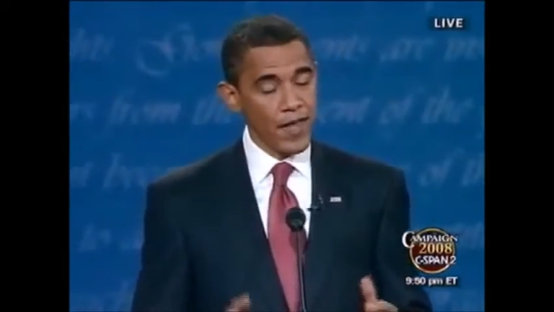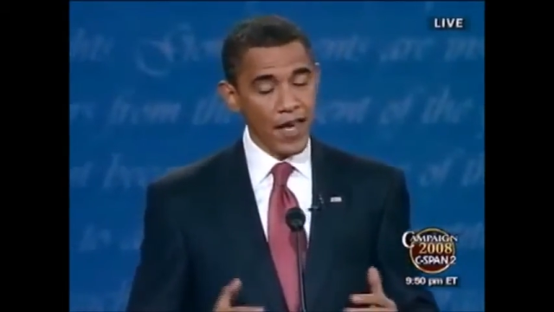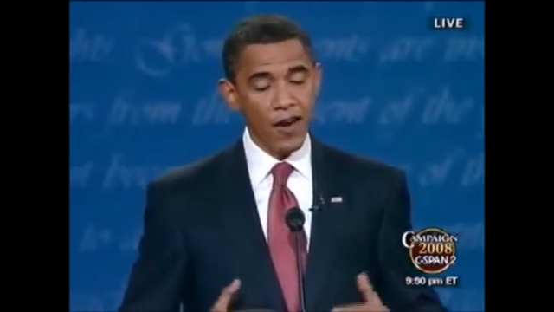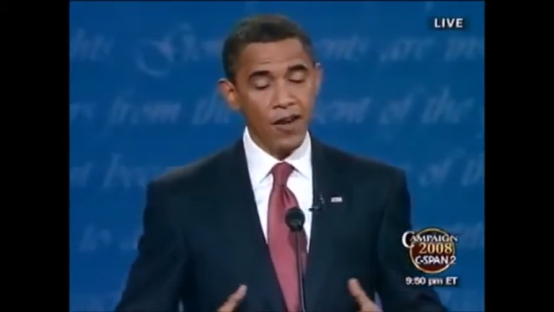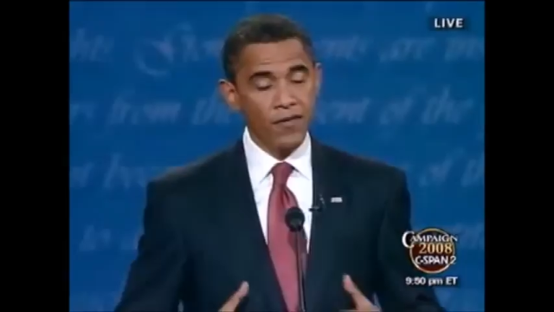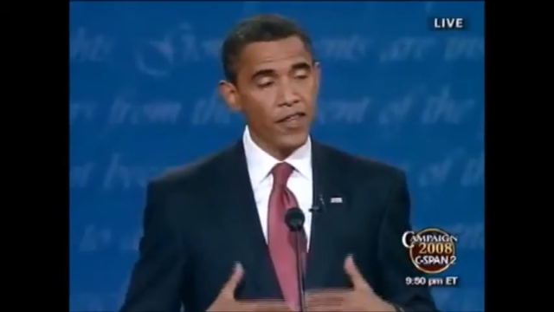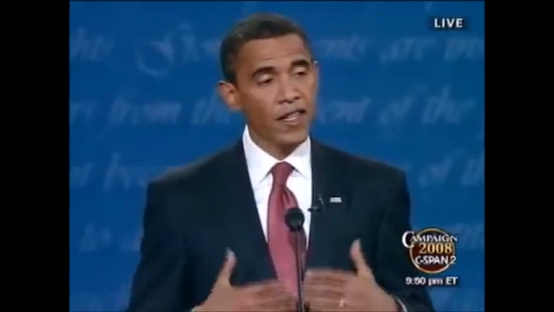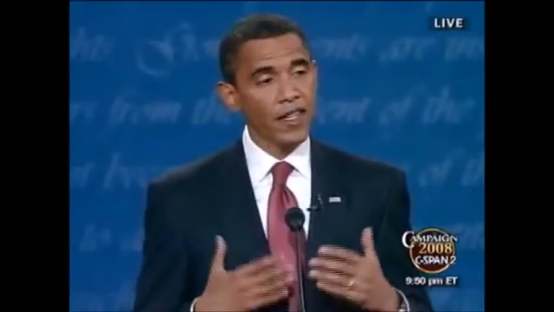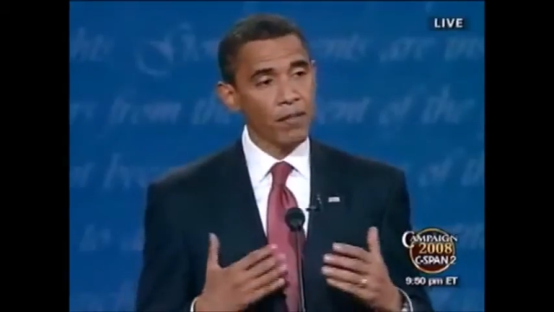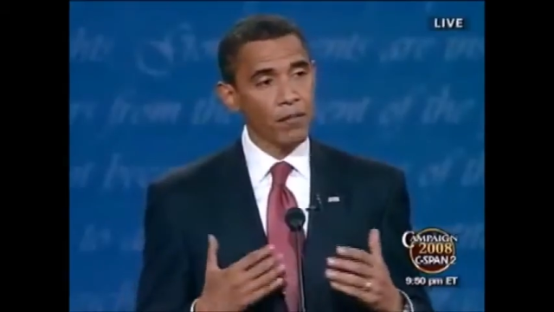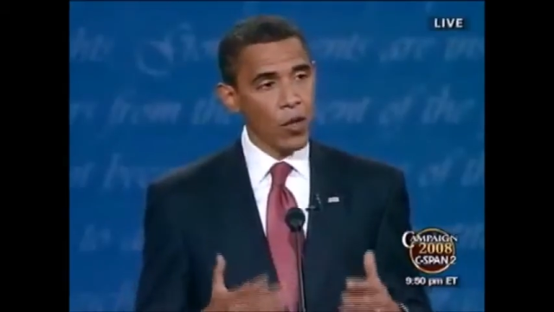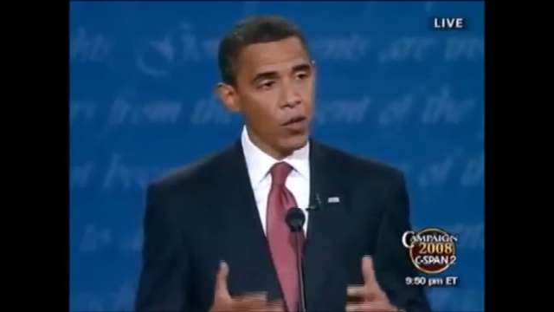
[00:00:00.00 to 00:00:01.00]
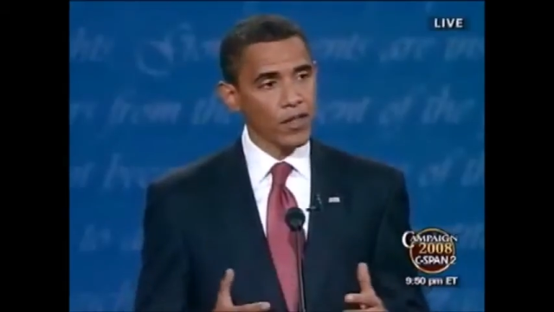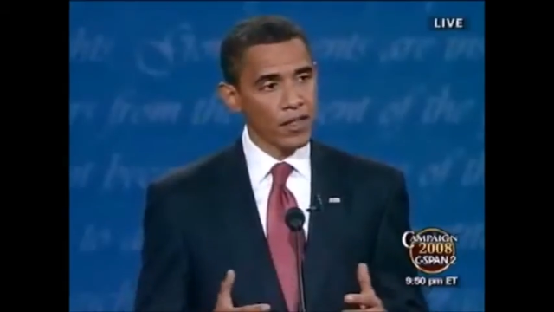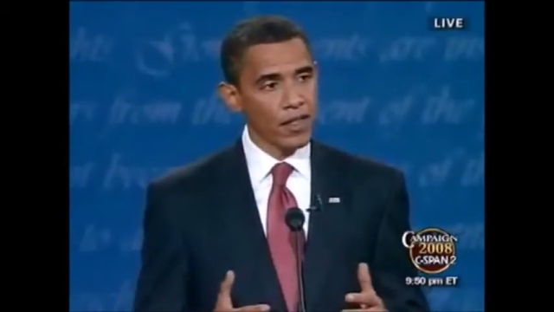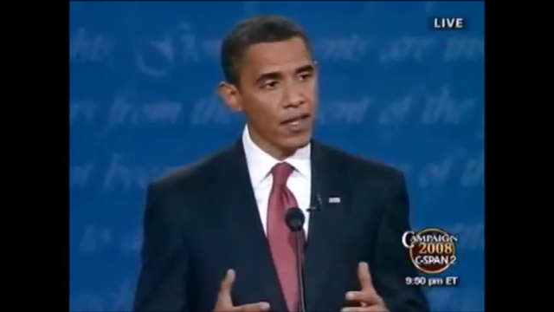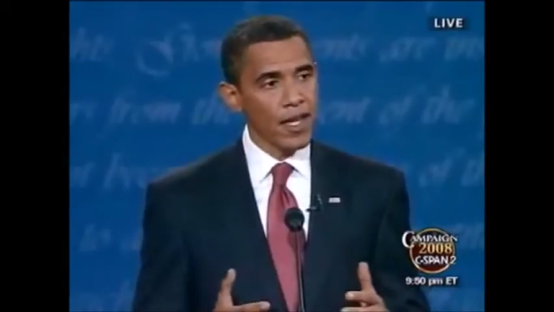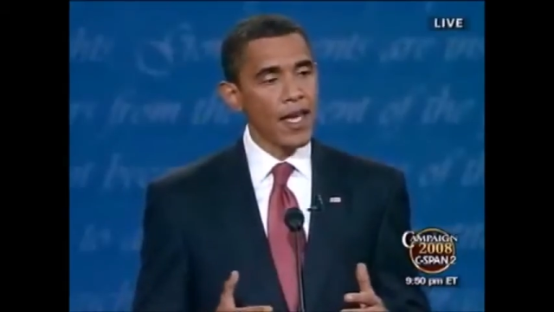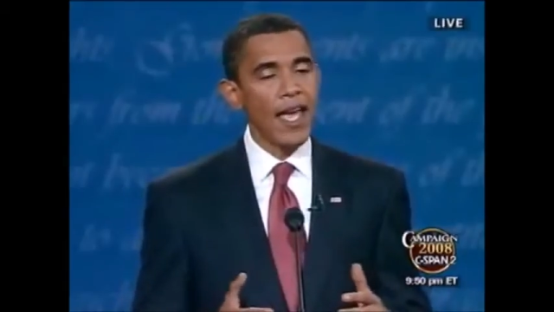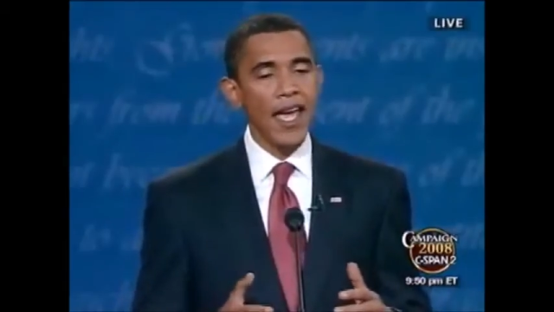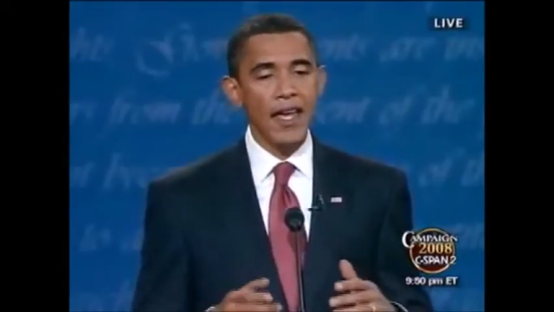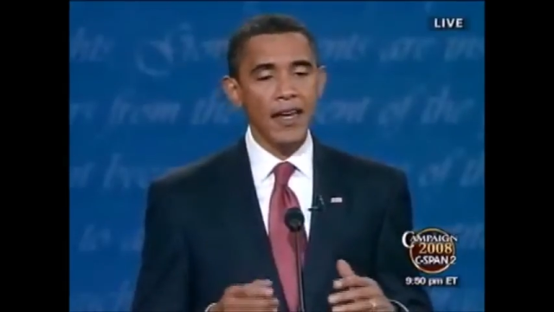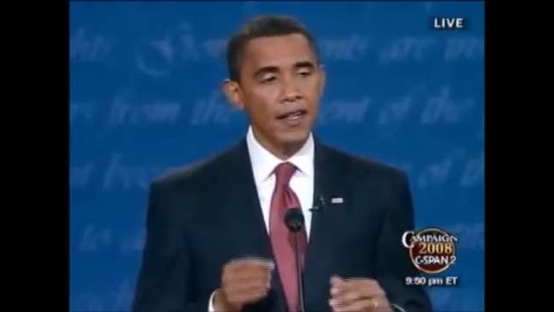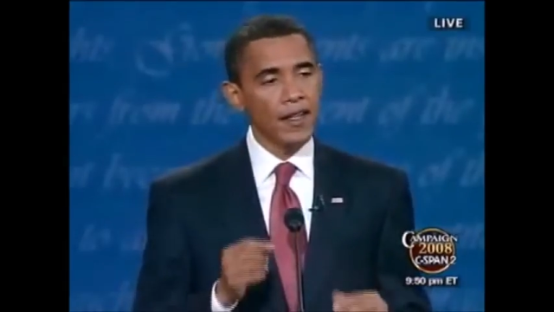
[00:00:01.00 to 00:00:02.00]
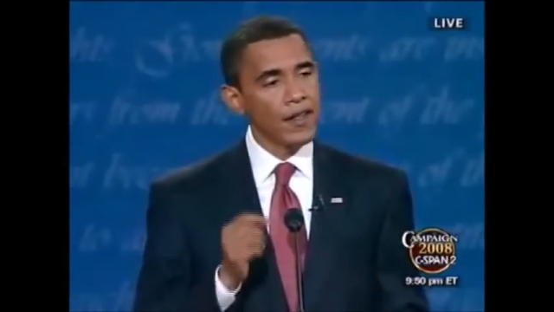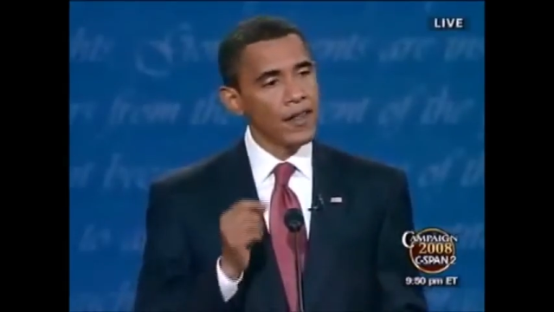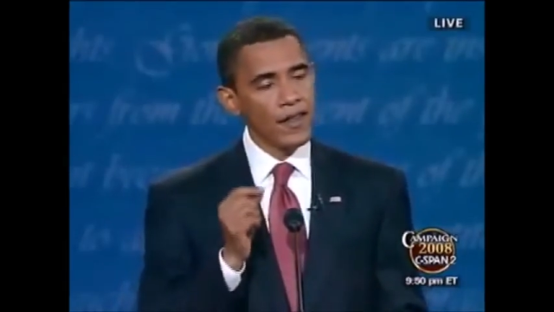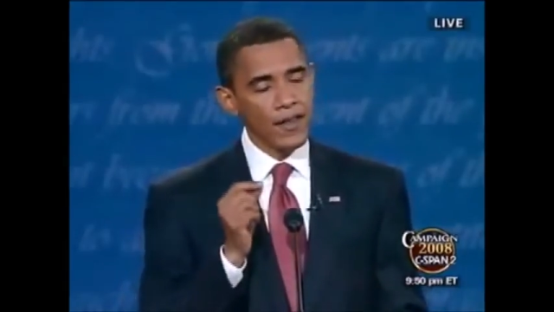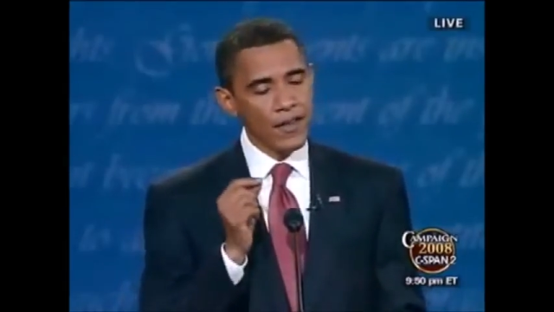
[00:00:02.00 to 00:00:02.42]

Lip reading: They are feeling emboldened. And